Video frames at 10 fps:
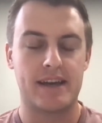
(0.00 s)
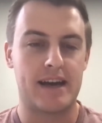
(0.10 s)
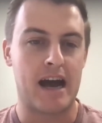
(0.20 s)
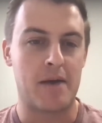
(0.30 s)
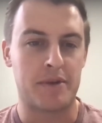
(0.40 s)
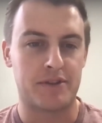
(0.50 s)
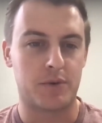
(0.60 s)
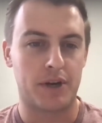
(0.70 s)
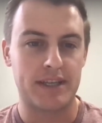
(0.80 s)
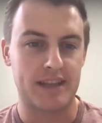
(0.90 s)
In
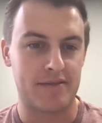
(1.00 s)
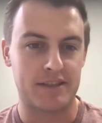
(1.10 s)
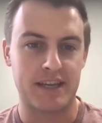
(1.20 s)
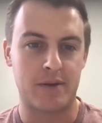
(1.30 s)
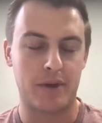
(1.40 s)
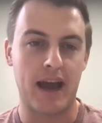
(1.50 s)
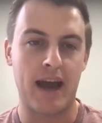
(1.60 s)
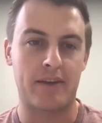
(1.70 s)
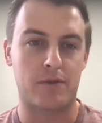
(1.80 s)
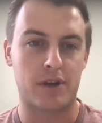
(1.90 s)
2017, we
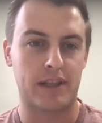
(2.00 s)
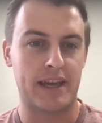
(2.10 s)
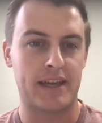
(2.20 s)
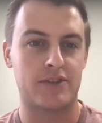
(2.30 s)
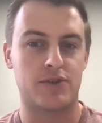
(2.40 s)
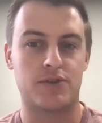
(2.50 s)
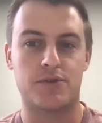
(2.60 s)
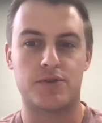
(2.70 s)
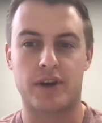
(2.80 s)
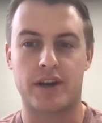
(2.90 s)
got really
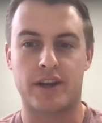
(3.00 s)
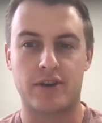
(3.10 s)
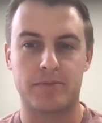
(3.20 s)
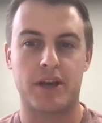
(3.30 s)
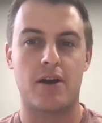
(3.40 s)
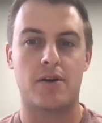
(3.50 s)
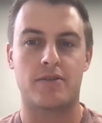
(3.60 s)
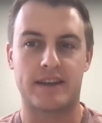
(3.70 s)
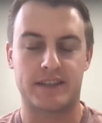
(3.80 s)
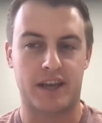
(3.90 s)
into trading crypto,
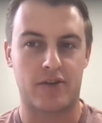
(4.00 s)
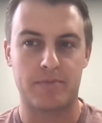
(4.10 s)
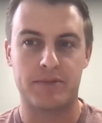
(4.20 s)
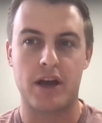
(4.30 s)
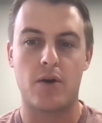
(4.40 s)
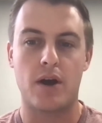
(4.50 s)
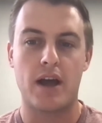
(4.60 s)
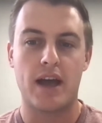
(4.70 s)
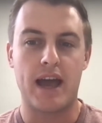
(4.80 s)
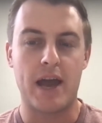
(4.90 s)
investing in crypto,
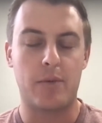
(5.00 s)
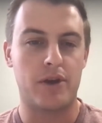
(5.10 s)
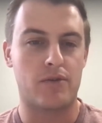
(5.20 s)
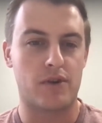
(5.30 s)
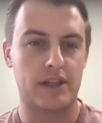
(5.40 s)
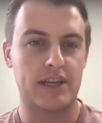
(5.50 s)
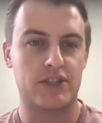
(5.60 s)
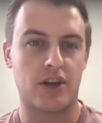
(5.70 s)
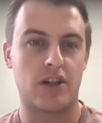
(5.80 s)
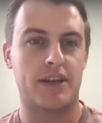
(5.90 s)
and we really
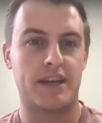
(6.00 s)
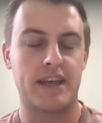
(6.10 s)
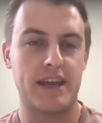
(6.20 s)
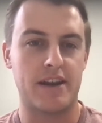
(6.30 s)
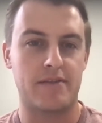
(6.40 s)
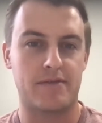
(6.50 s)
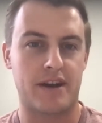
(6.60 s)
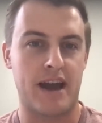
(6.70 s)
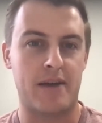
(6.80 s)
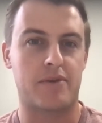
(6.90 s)
saw a need for
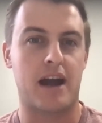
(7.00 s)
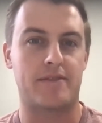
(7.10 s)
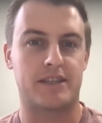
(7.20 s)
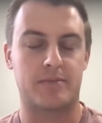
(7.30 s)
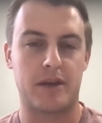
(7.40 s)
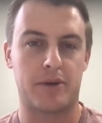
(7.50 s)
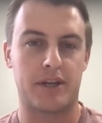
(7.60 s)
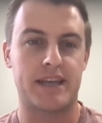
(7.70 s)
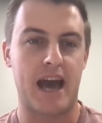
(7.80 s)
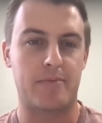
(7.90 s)
nonprofits to be able to
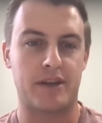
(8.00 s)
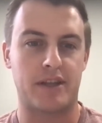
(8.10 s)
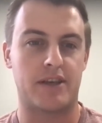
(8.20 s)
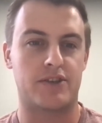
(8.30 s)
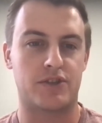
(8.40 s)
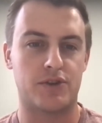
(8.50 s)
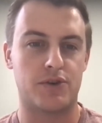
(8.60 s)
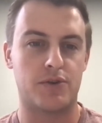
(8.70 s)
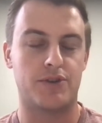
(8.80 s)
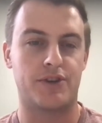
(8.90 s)
tap into this
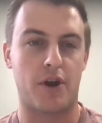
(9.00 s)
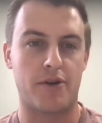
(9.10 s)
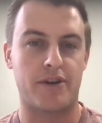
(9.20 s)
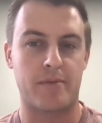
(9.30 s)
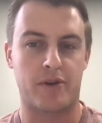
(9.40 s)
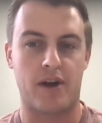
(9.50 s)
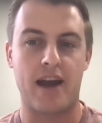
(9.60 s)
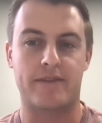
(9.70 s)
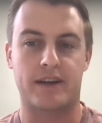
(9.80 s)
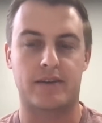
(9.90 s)
new donor
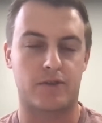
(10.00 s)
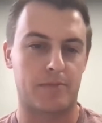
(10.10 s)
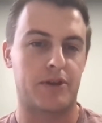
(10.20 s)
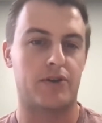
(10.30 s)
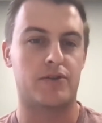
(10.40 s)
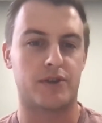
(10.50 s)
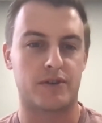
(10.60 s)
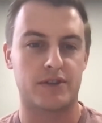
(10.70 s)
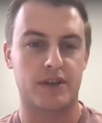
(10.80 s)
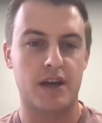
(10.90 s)
demographic of crypto
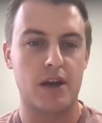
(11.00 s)
users.